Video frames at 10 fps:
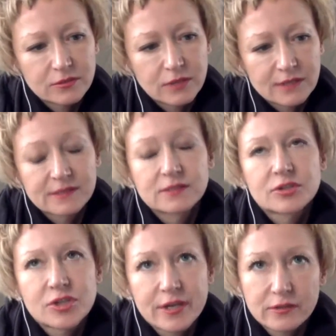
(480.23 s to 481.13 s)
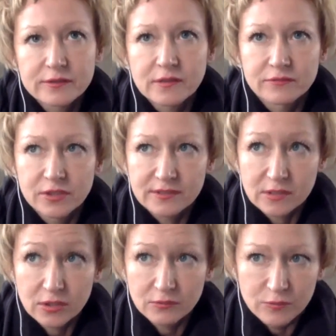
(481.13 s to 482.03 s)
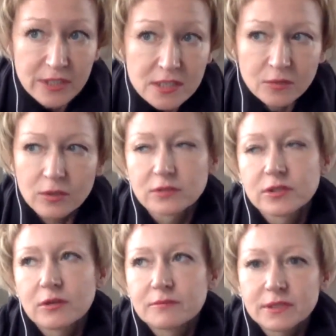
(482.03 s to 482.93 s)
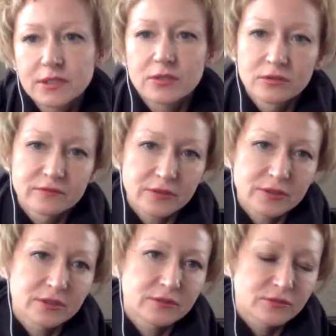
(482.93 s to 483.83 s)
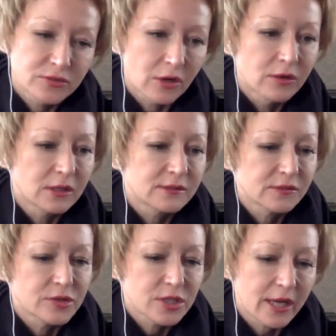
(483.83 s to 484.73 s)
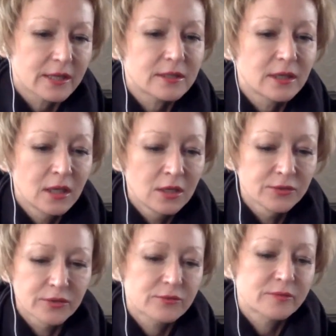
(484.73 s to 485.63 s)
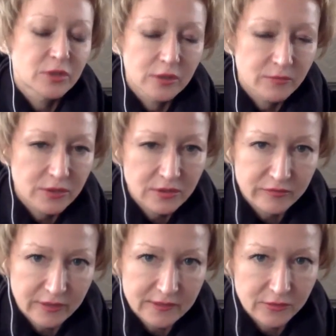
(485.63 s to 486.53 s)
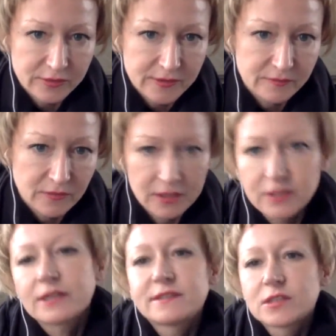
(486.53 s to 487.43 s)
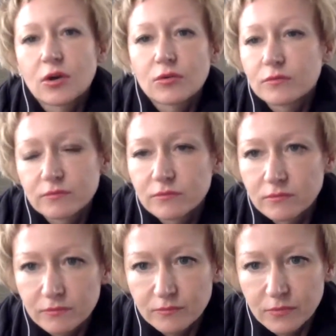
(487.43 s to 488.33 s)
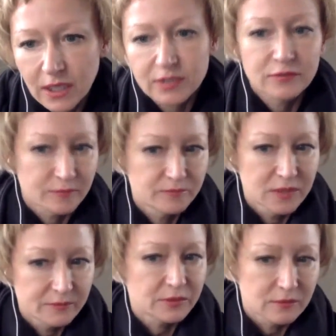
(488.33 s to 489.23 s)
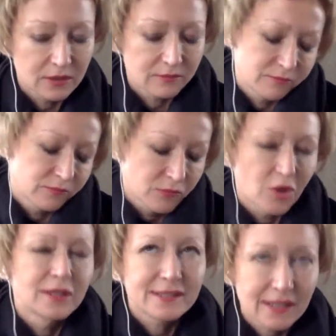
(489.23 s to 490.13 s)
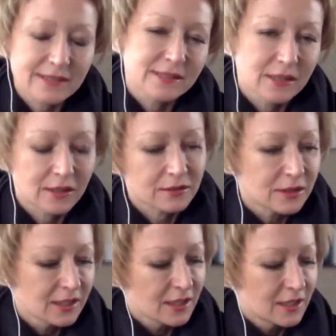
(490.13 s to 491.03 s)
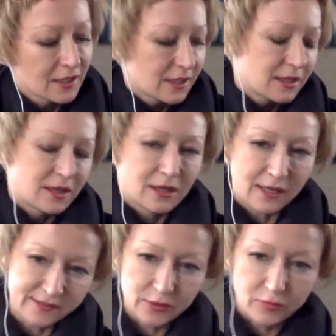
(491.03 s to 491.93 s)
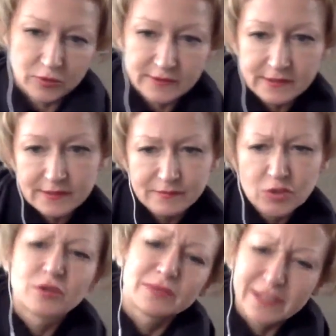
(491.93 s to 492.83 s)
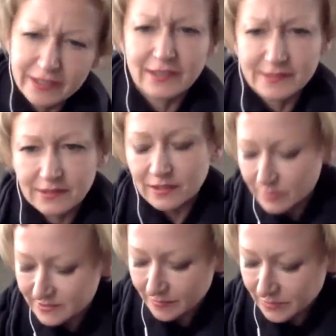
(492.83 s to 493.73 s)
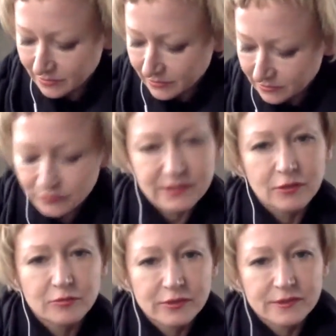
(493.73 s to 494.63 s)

as in shares of this real world company converted into tokens on chain to the crypto community investors in an ICO, kind of typical, more or less classical ICO process. Not completely classical, but something like an ICO